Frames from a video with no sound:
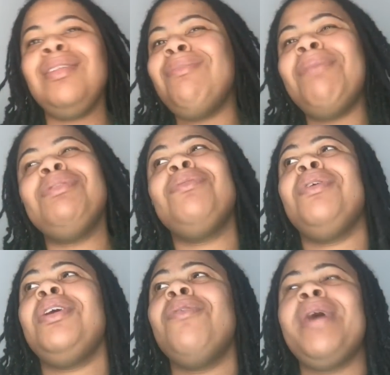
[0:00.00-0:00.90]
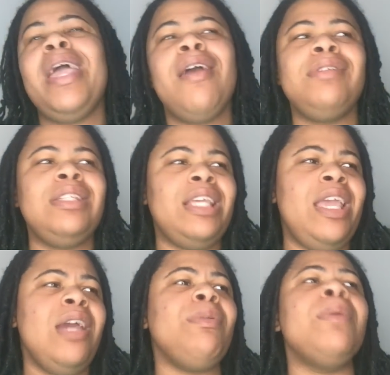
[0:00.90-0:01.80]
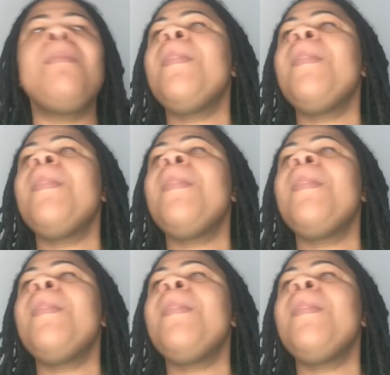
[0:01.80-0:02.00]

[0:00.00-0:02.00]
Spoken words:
what was going on with Aries and Cameron.